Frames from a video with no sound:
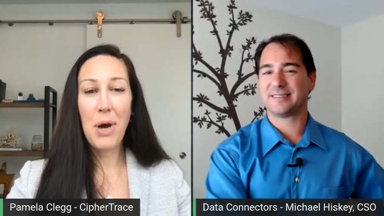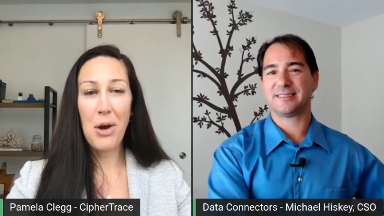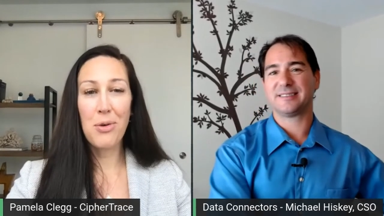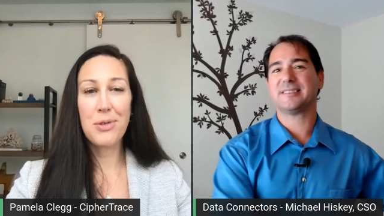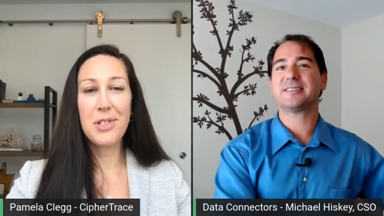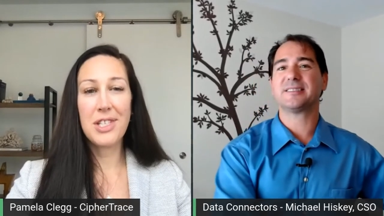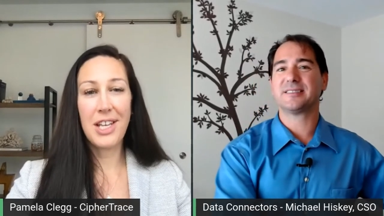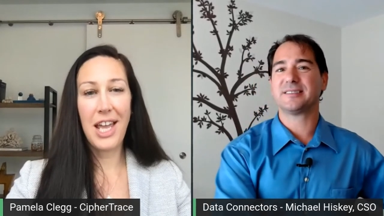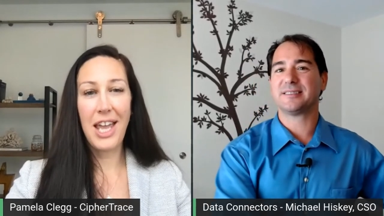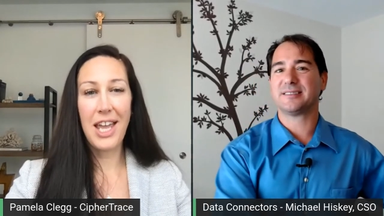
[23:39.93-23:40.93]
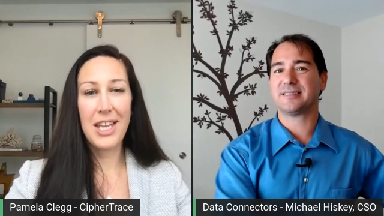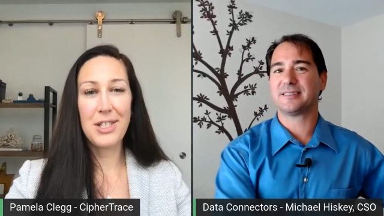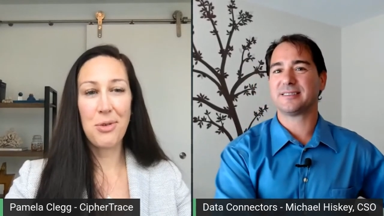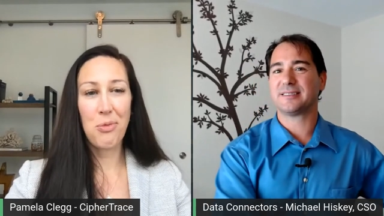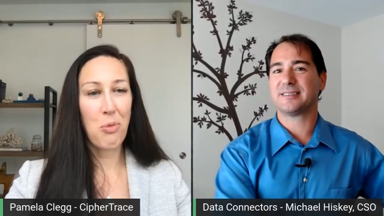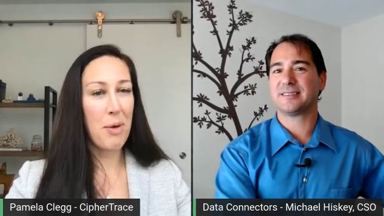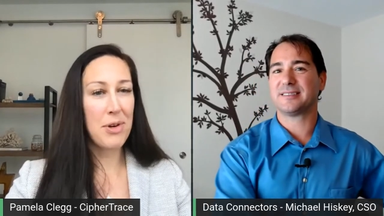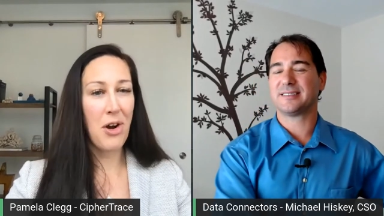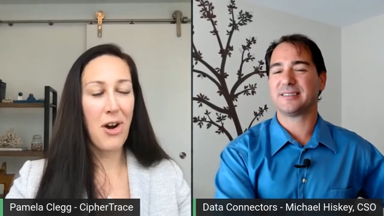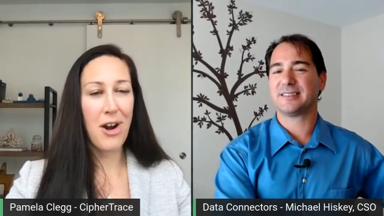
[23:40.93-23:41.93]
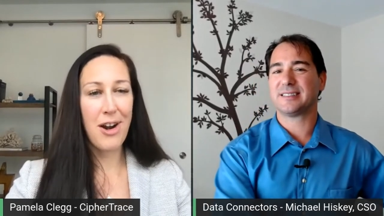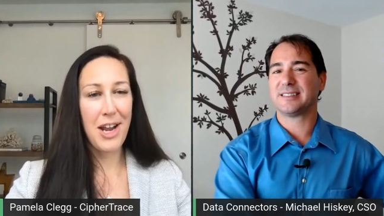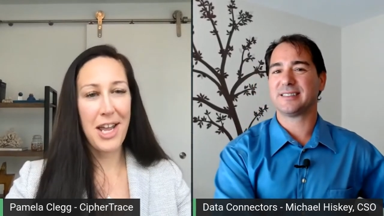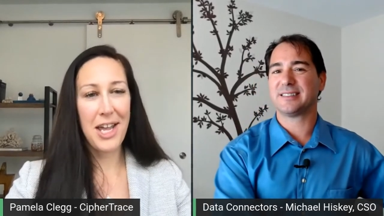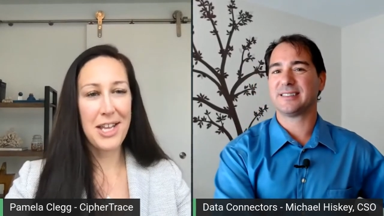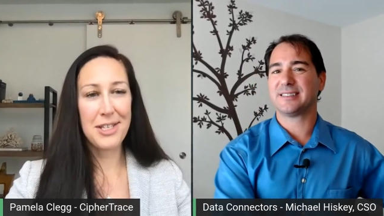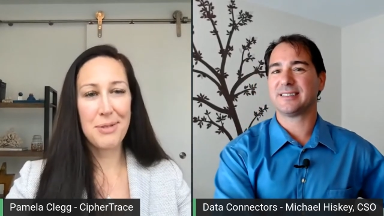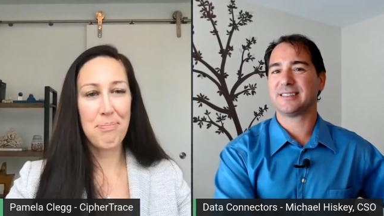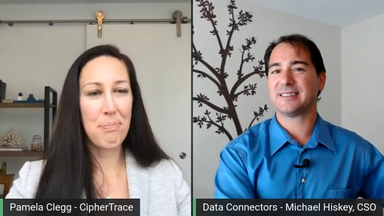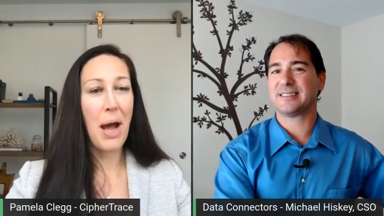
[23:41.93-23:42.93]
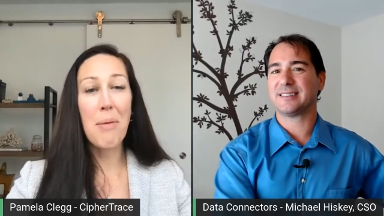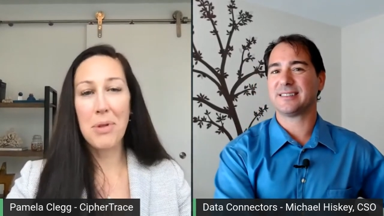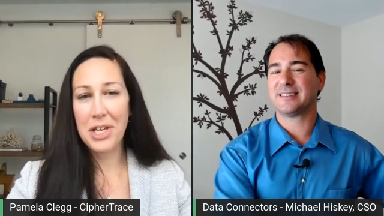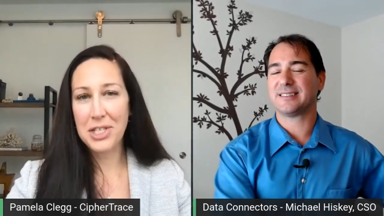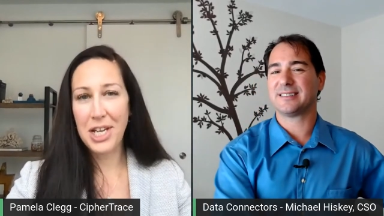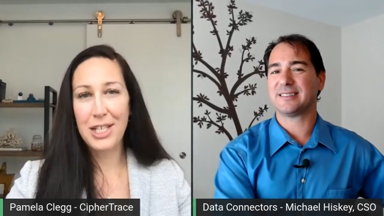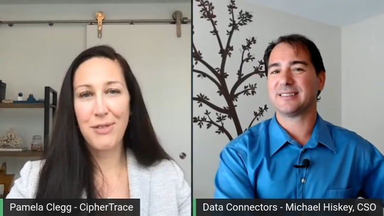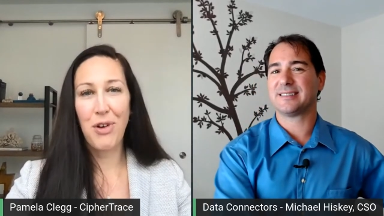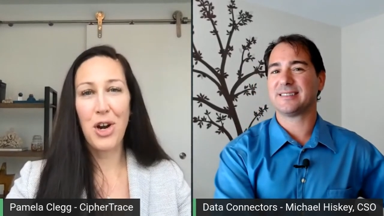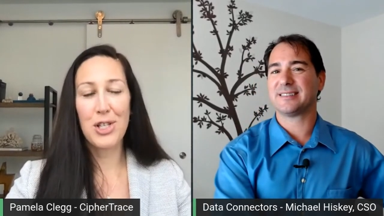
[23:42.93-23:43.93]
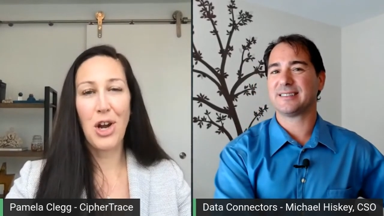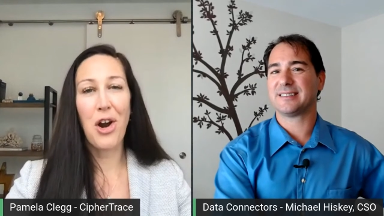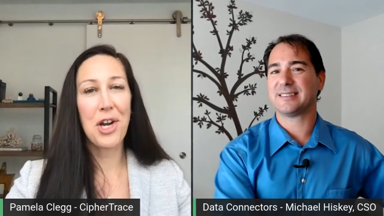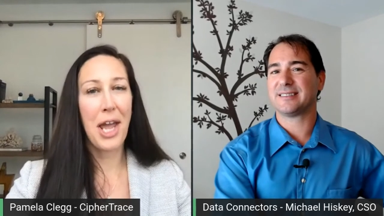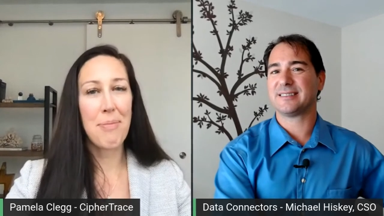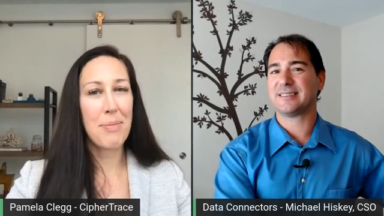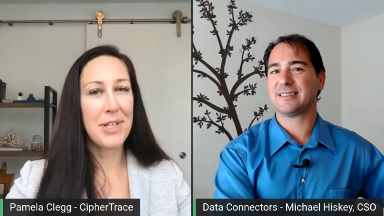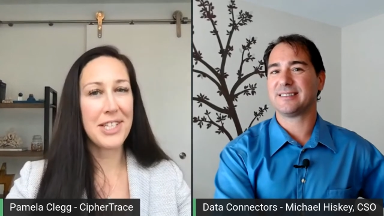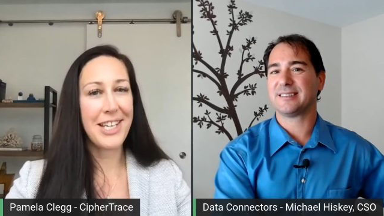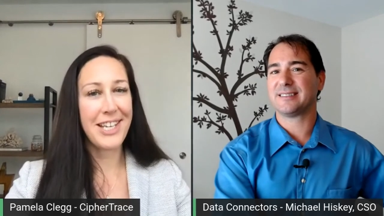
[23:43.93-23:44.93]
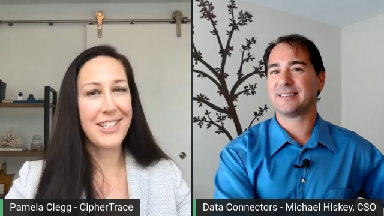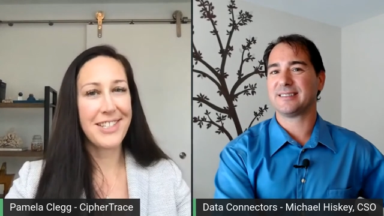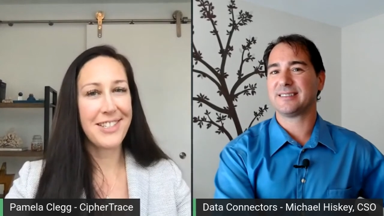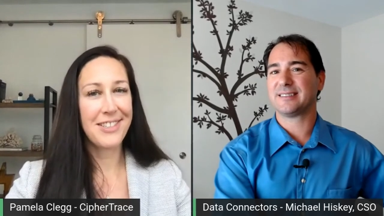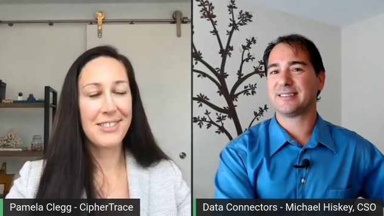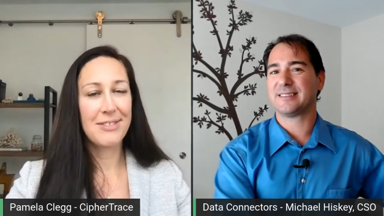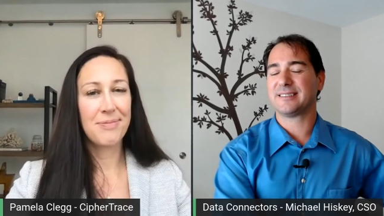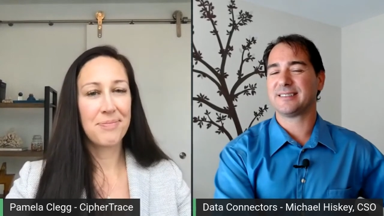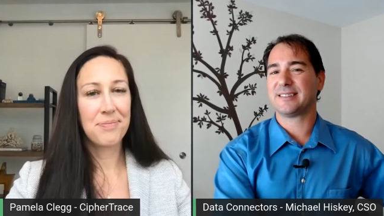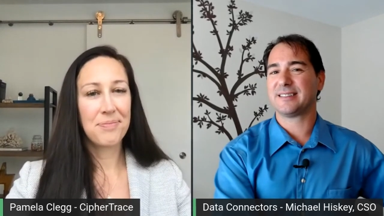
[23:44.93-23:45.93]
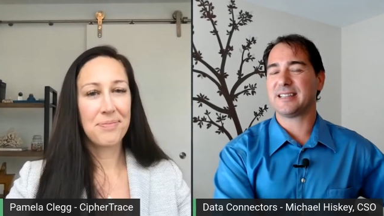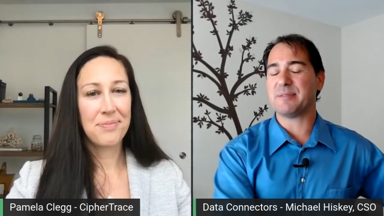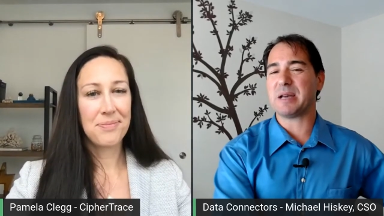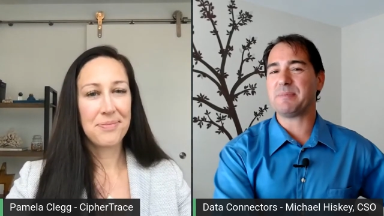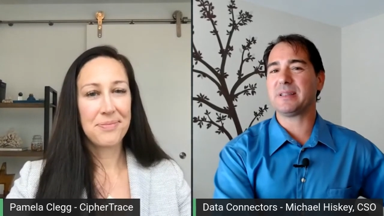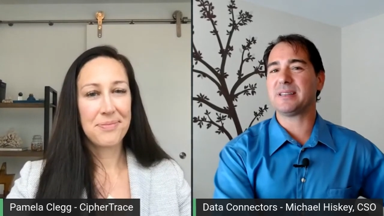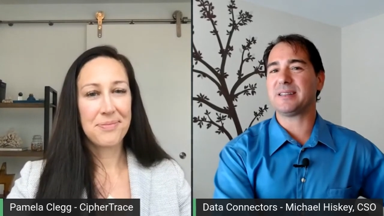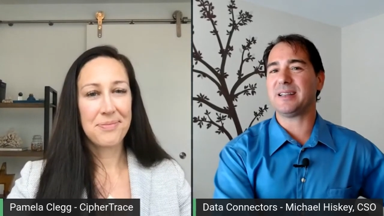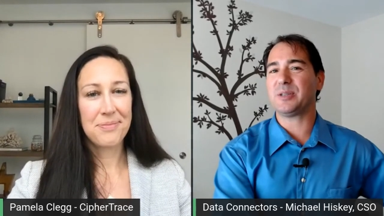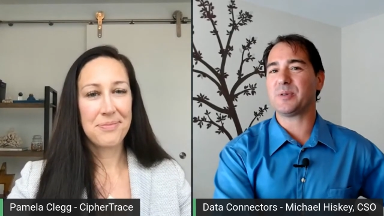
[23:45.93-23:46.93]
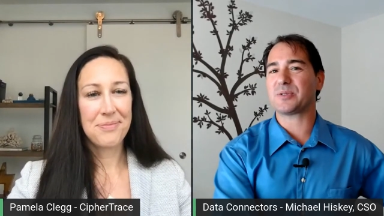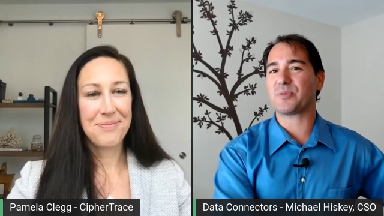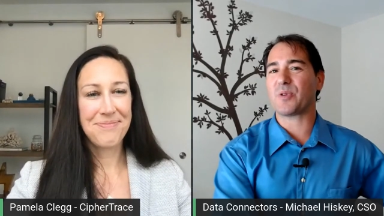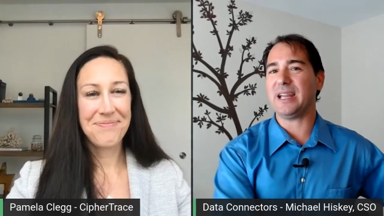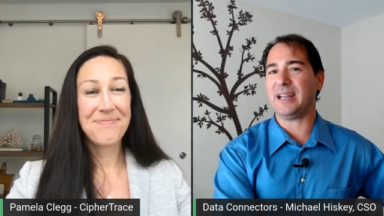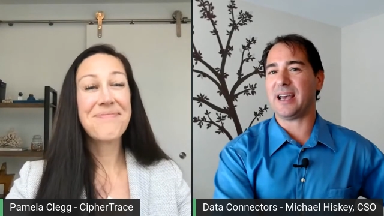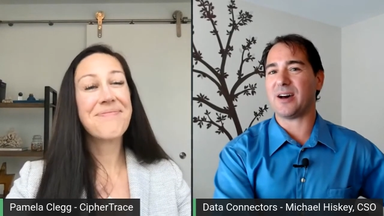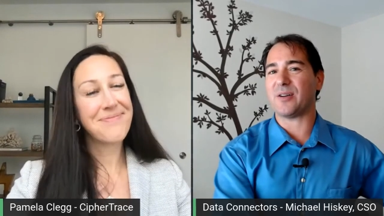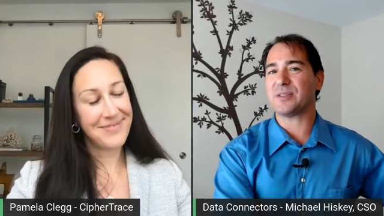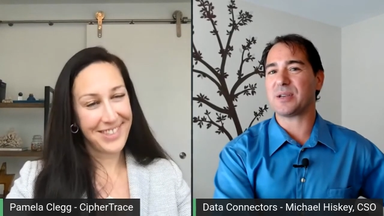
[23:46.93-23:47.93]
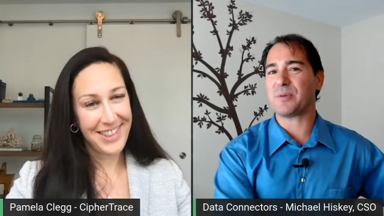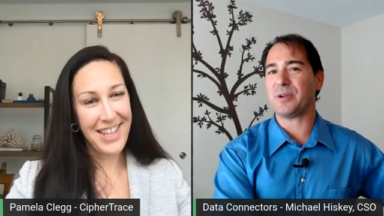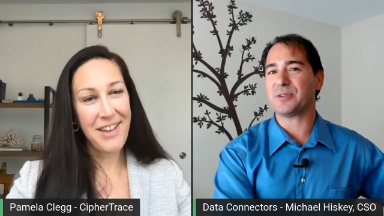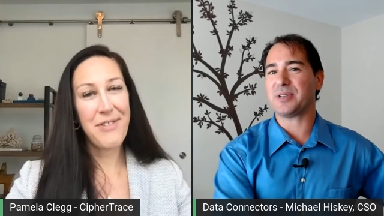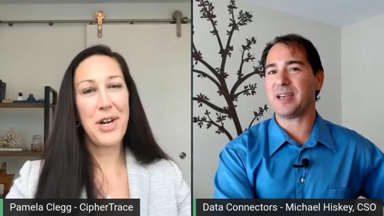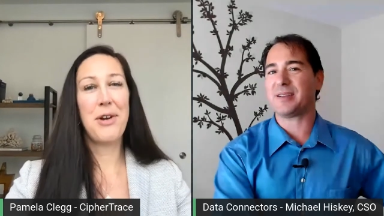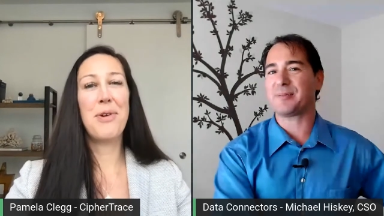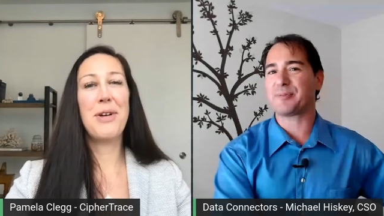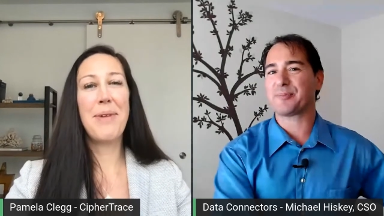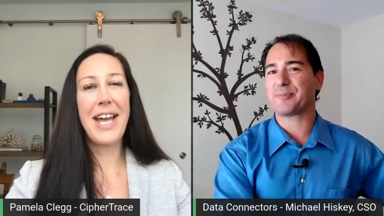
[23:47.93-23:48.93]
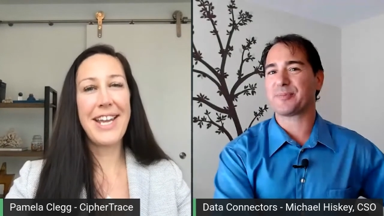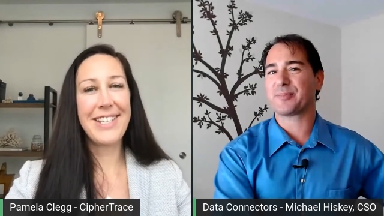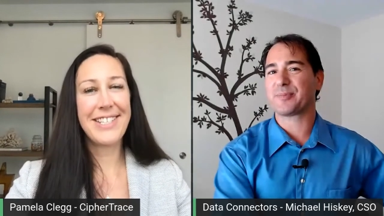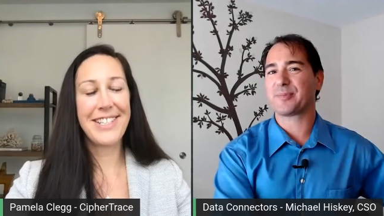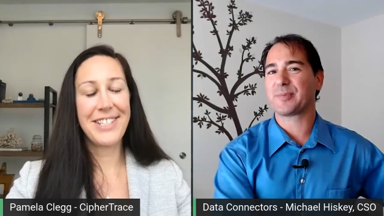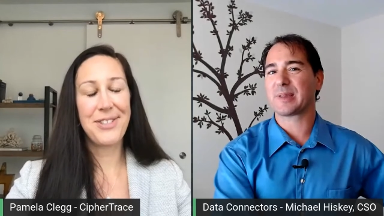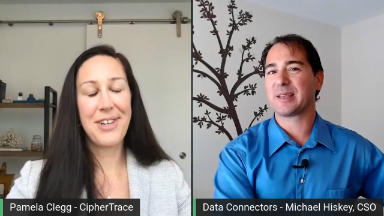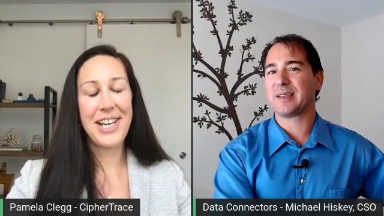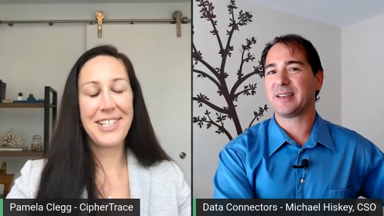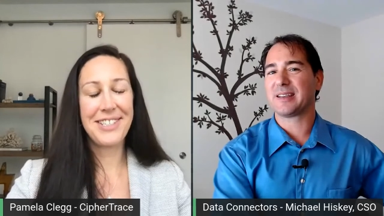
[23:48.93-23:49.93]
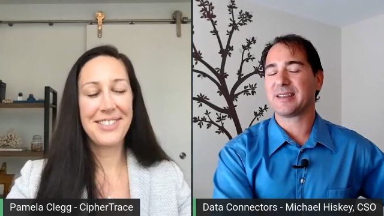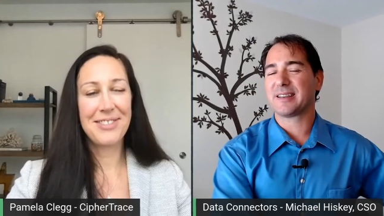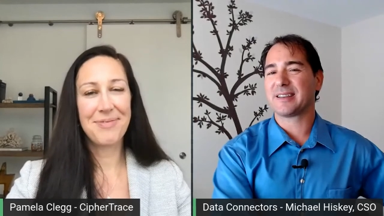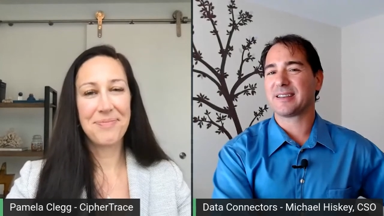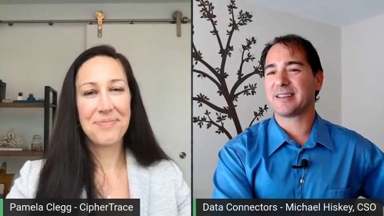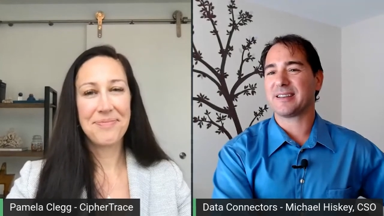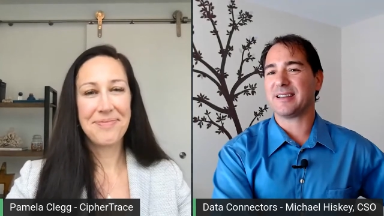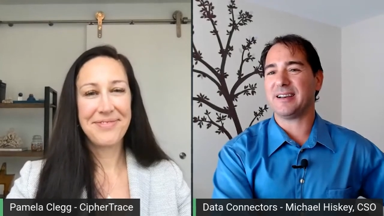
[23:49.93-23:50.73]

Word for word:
Speaker 1: post and webinar and publish as far as our capabilities?
Speaker 2: They might be listening to us right now. Is that what you're saying? They very
Speaker 1: well might. That's right.
Speaker 2: Uh,